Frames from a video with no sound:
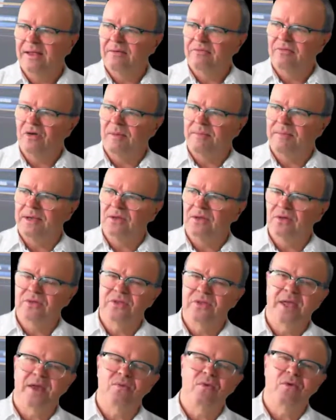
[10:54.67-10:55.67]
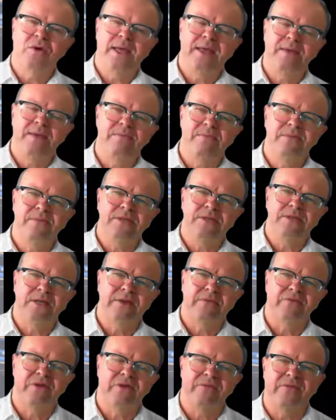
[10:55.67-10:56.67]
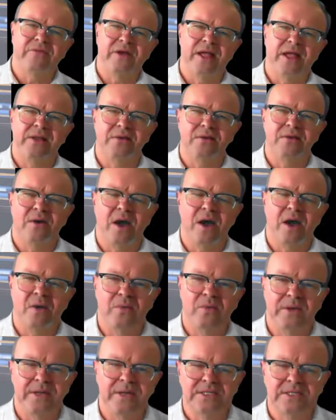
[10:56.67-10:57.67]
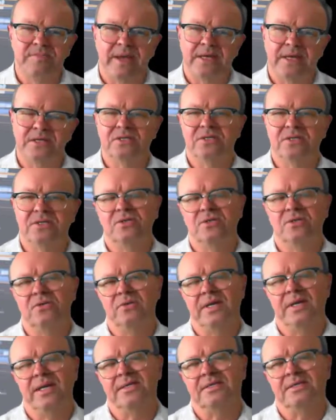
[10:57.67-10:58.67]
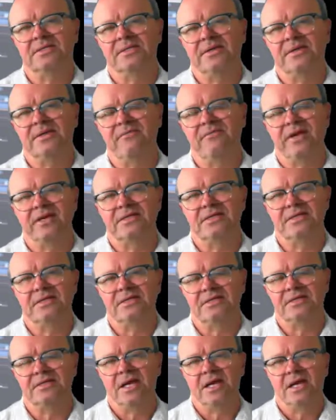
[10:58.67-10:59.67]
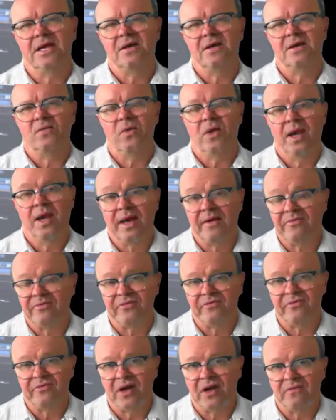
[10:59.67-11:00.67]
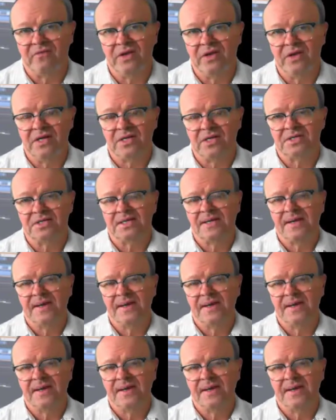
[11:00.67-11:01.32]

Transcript: Ryman Healthcare will keep delivering value, I would expect, to its investors well after 5 years.